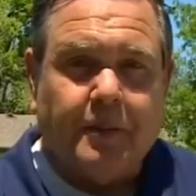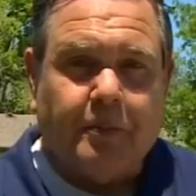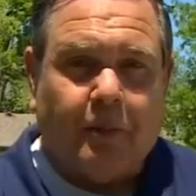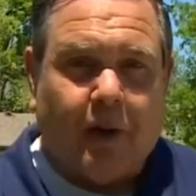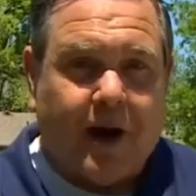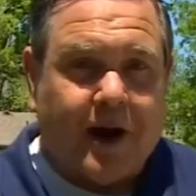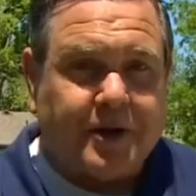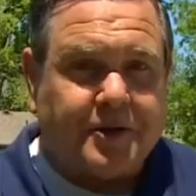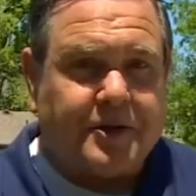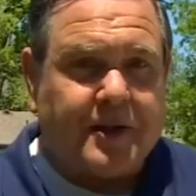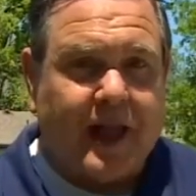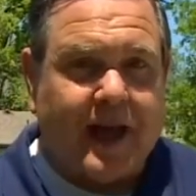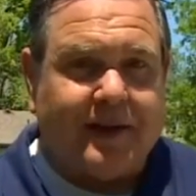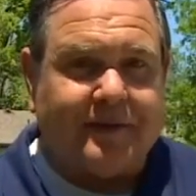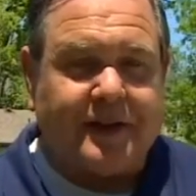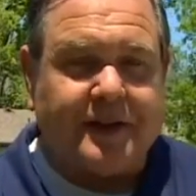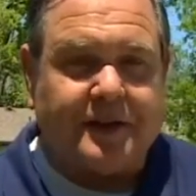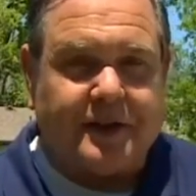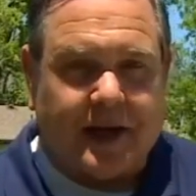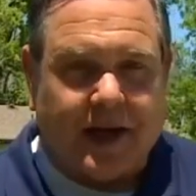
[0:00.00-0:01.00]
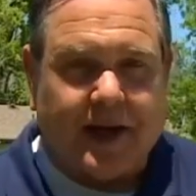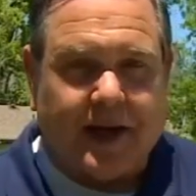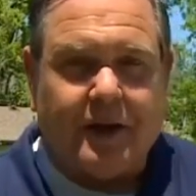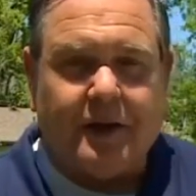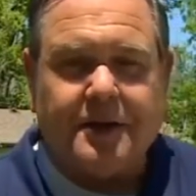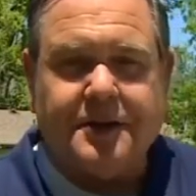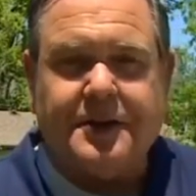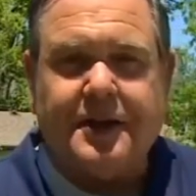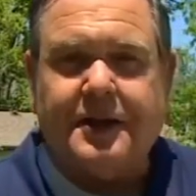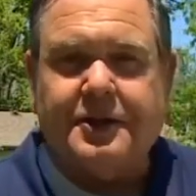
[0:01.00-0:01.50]
Mark Slavit,
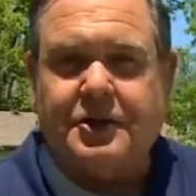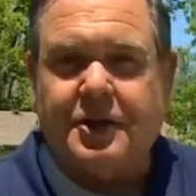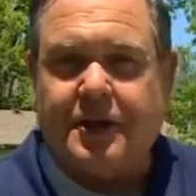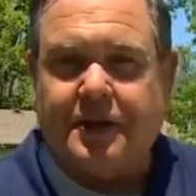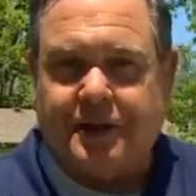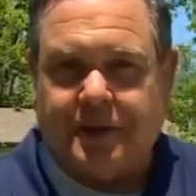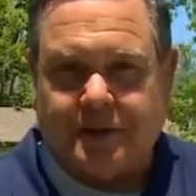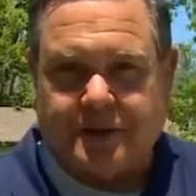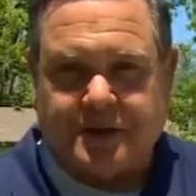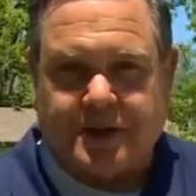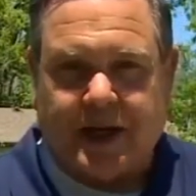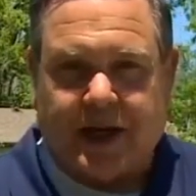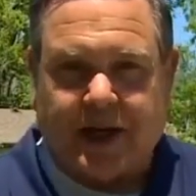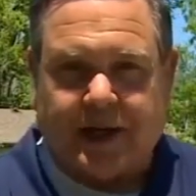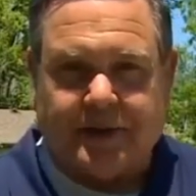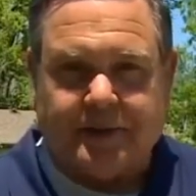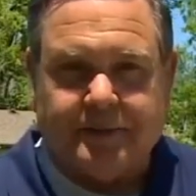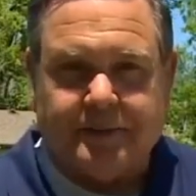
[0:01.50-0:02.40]
KRCG 13.